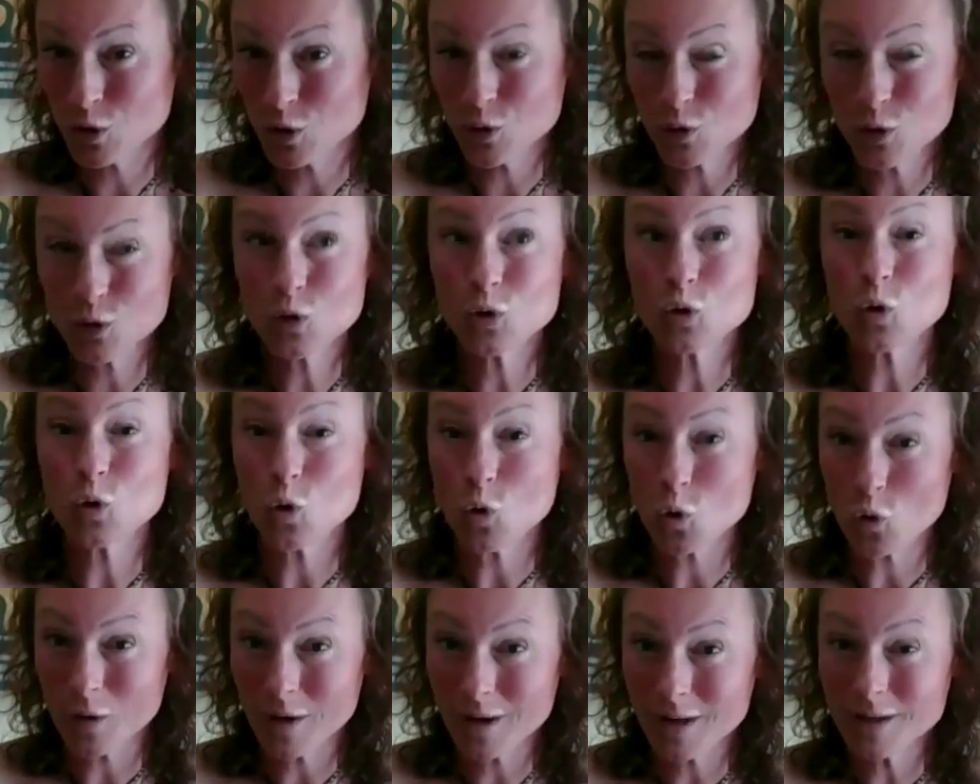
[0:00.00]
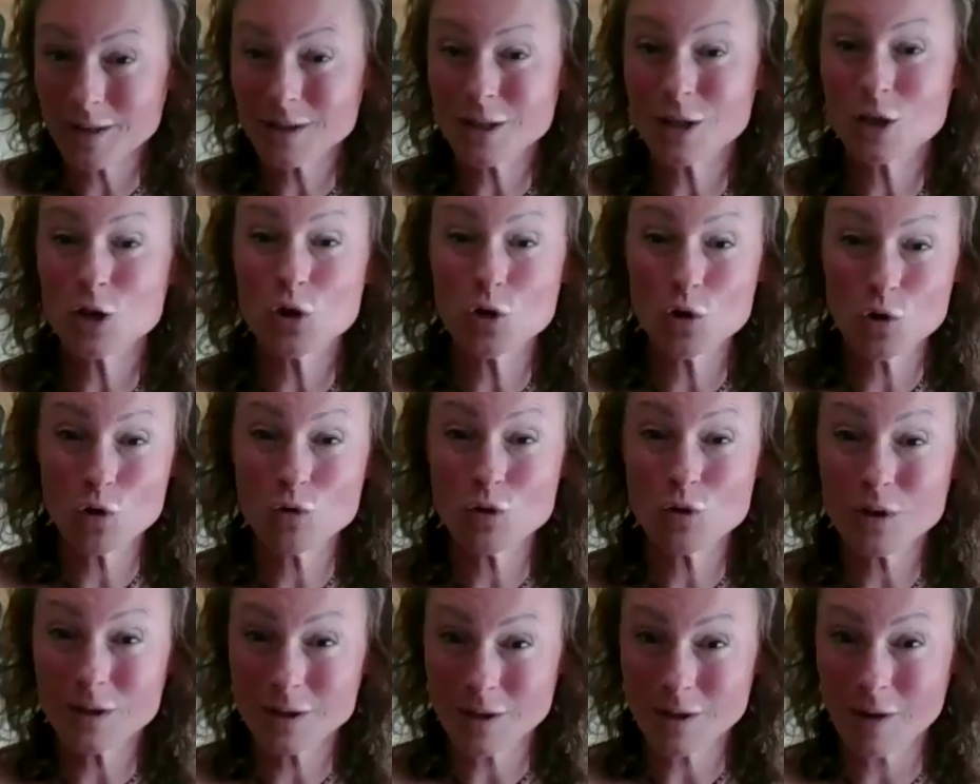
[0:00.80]
stories that you
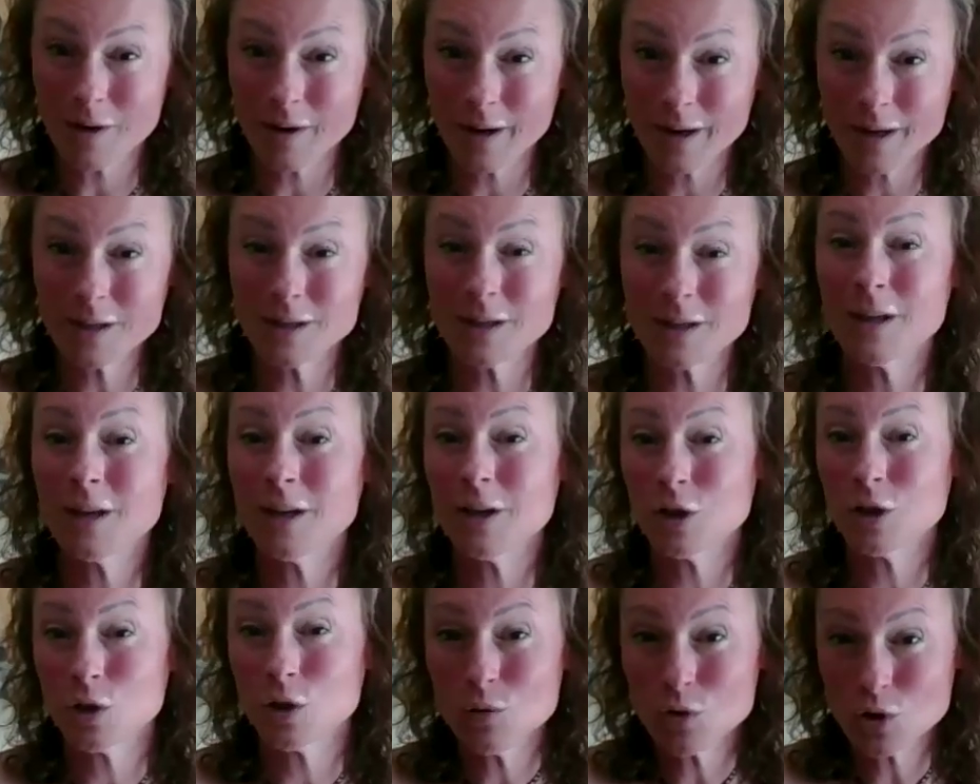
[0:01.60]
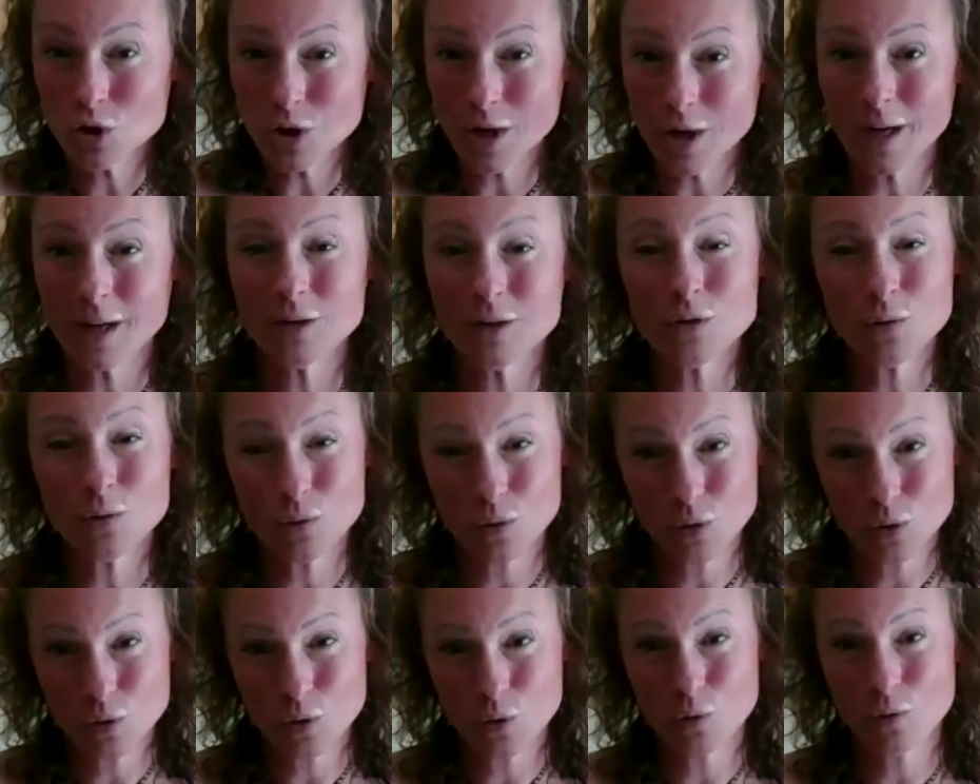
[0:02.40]
decide, you change your
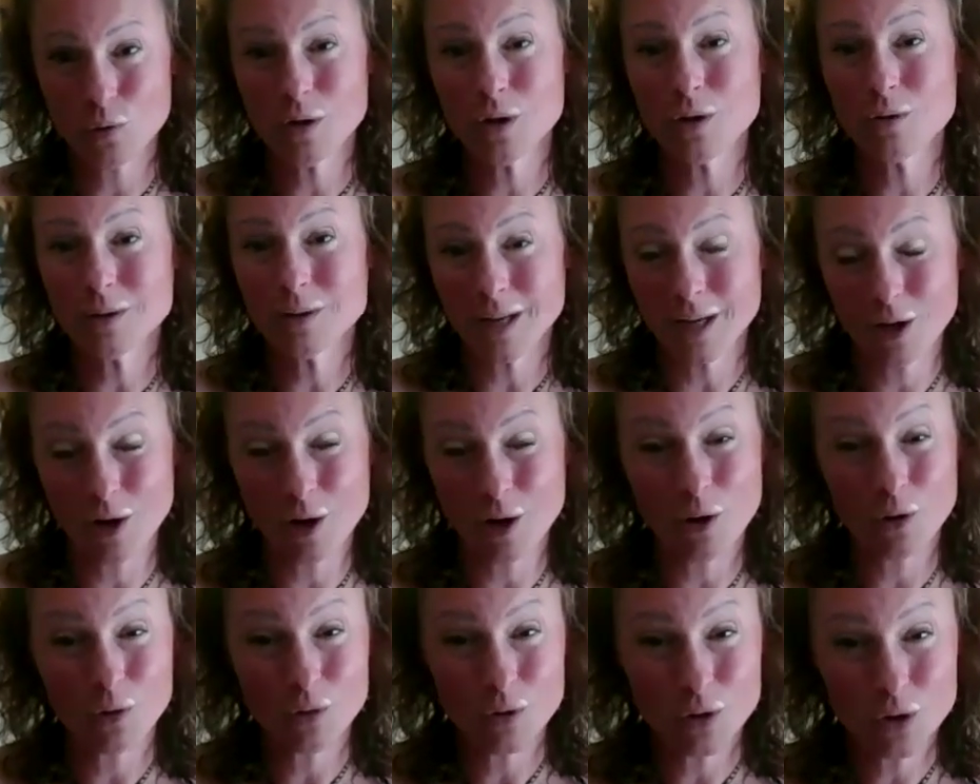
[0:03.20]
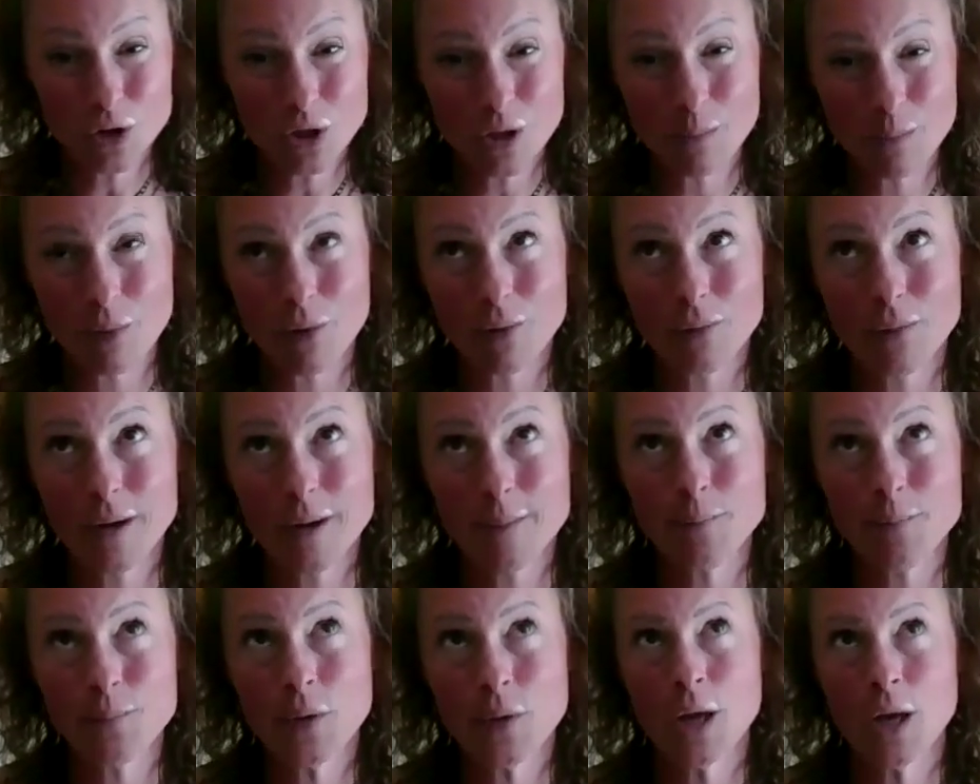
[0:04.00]
story, you take ownership of
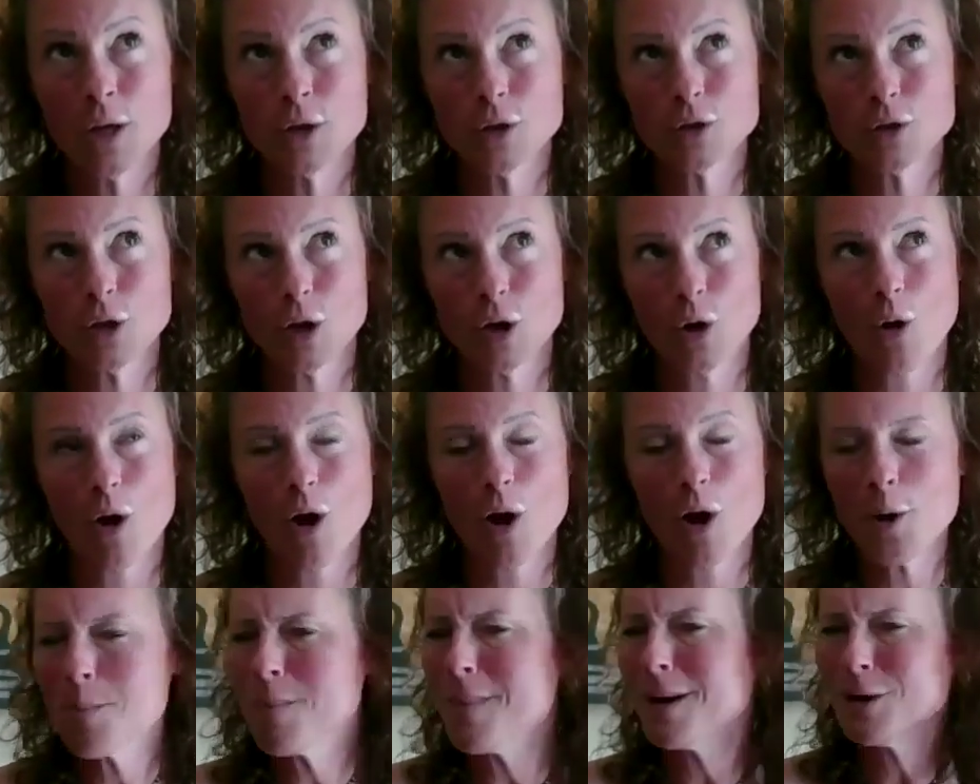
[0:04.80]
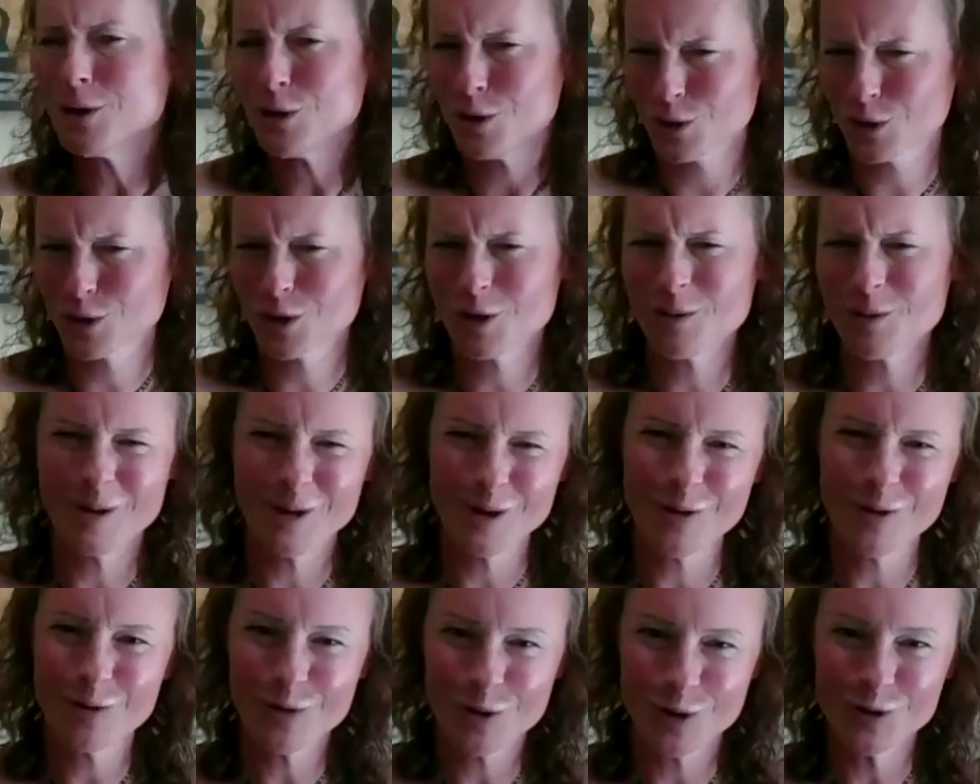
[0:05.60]
it. So I imagine it's going to be
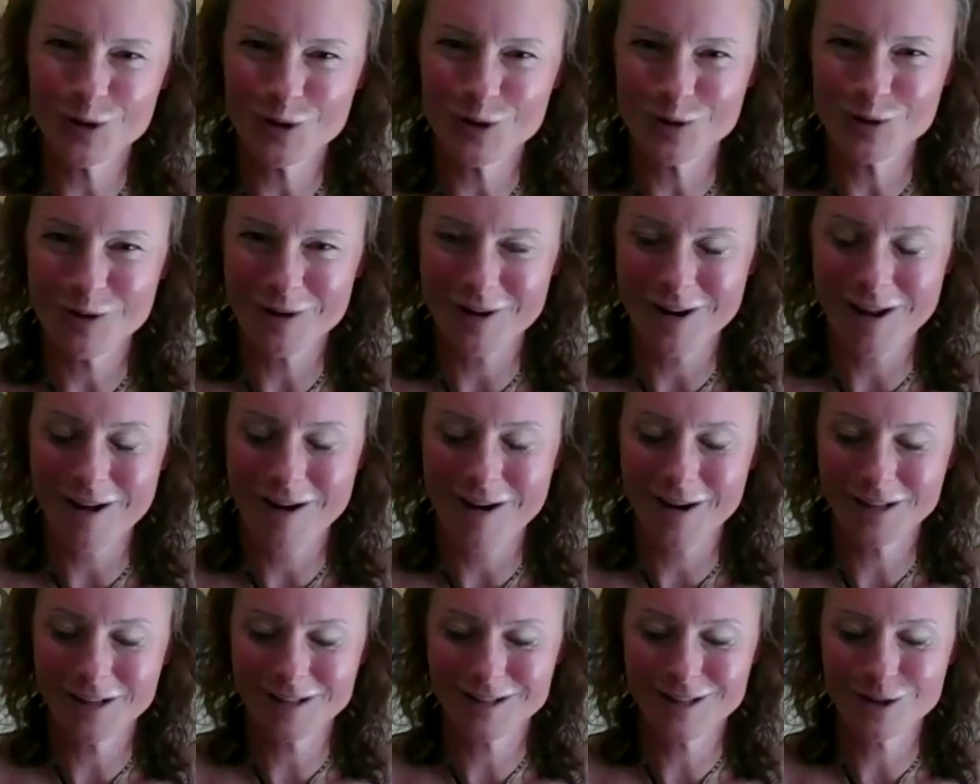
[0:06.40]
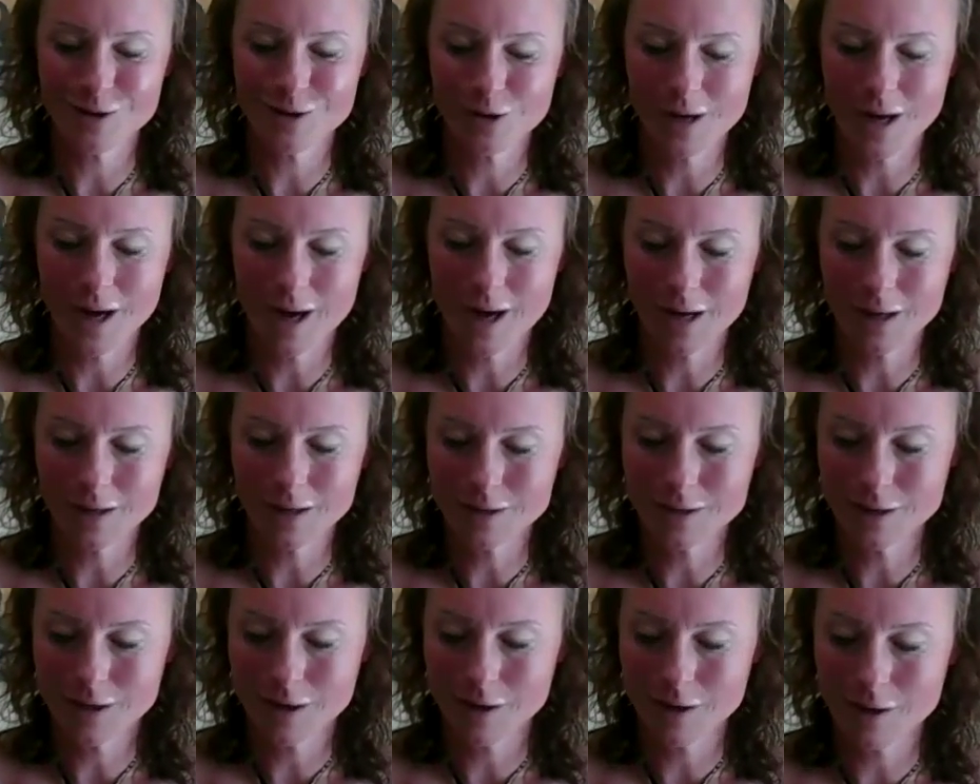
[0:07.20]
along those sort of lines. Okay,
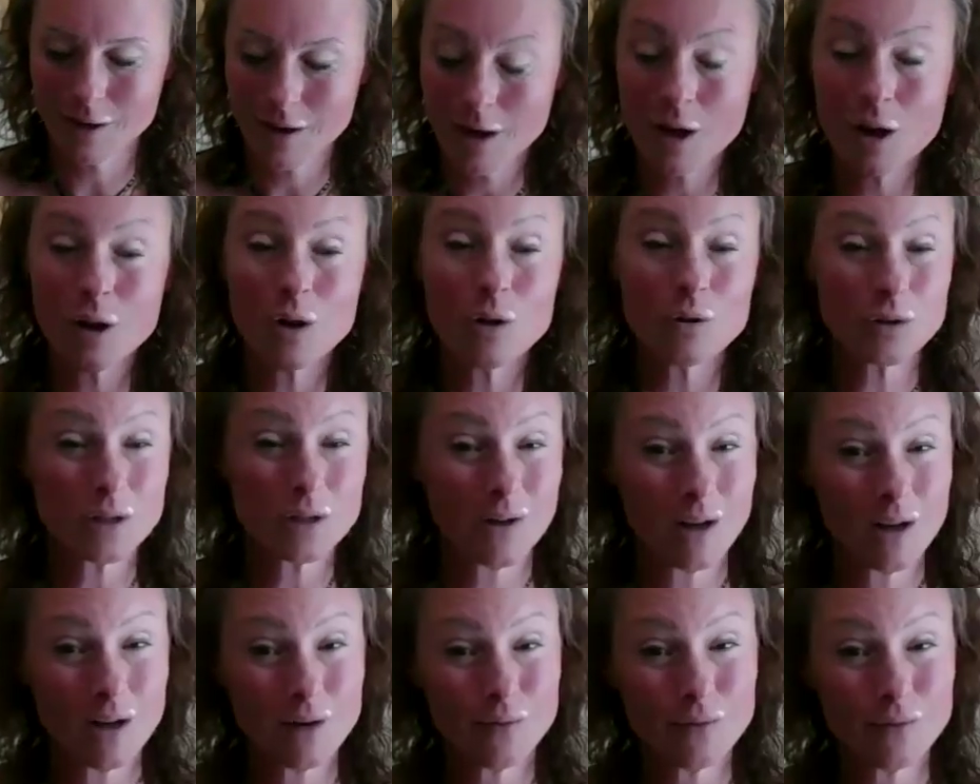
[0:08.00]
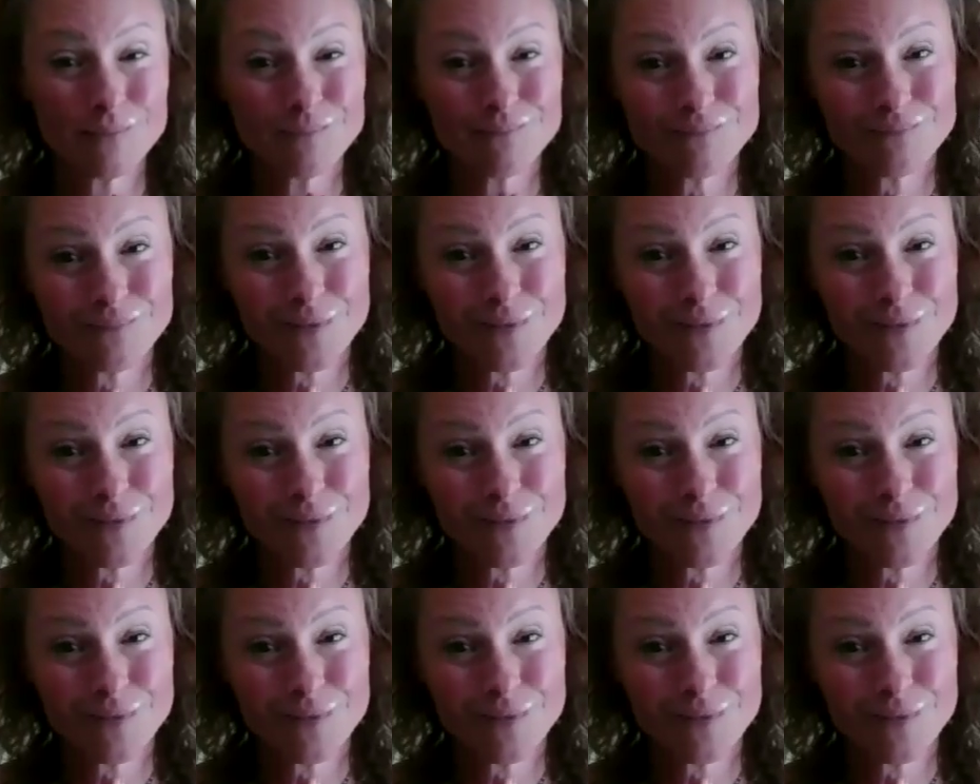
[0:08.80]
so lots of love.